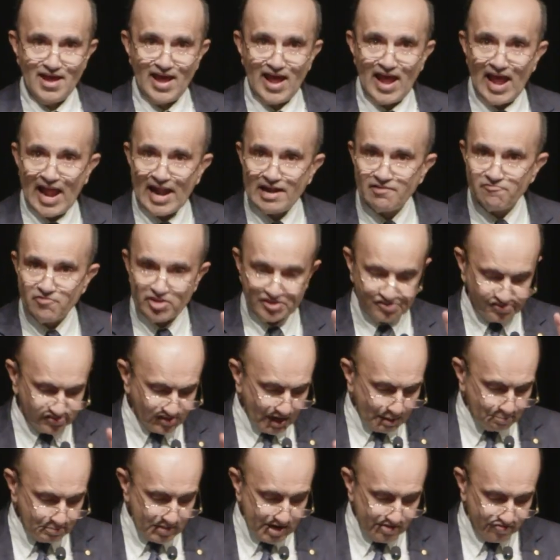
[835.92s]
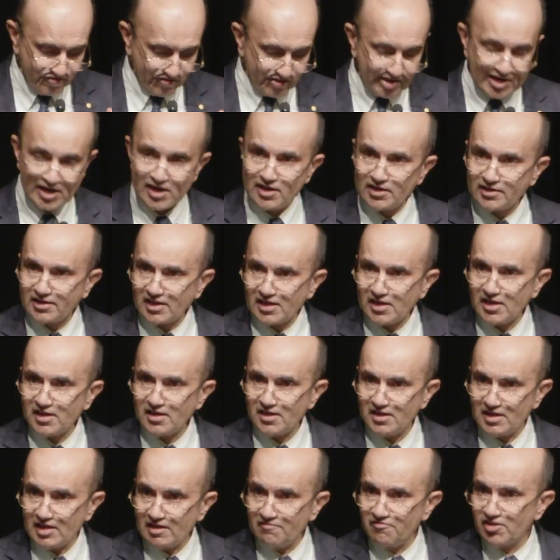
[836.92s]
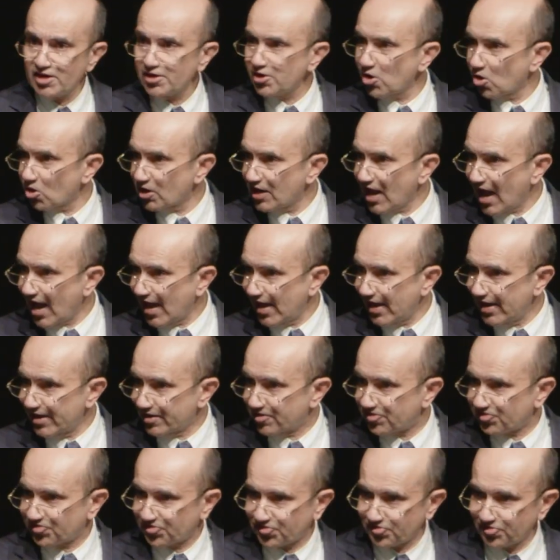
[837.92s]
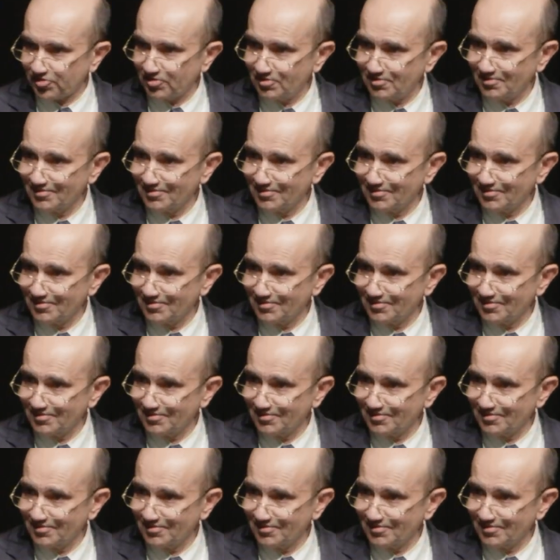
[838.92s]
and with some difficulty, even your diets.